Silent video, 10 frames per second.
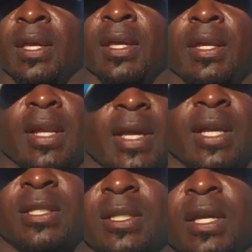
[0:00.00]
And like
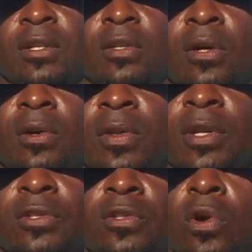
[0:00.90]
I said, you know,
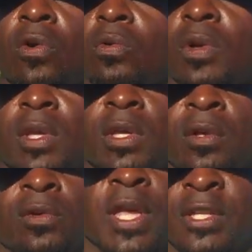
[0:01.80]
there's no
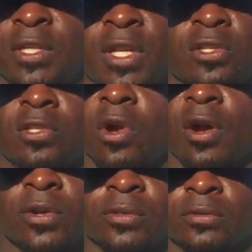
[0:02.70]
etched-in
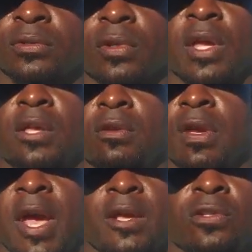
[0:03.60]
starter. Okay, you
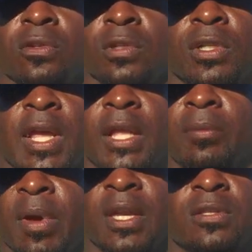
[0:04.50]
guys are on a
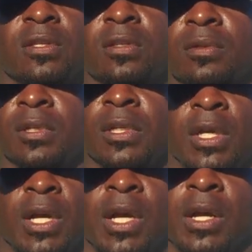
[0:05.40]
daily basis.
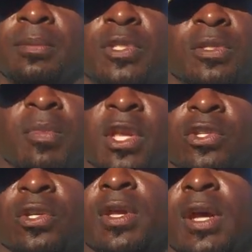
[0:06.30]
Just make
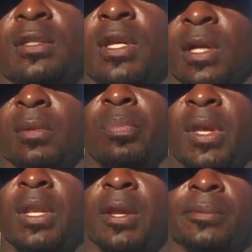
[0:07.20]
sure you're out there
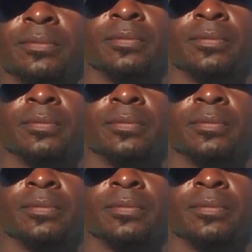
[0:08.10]
competing.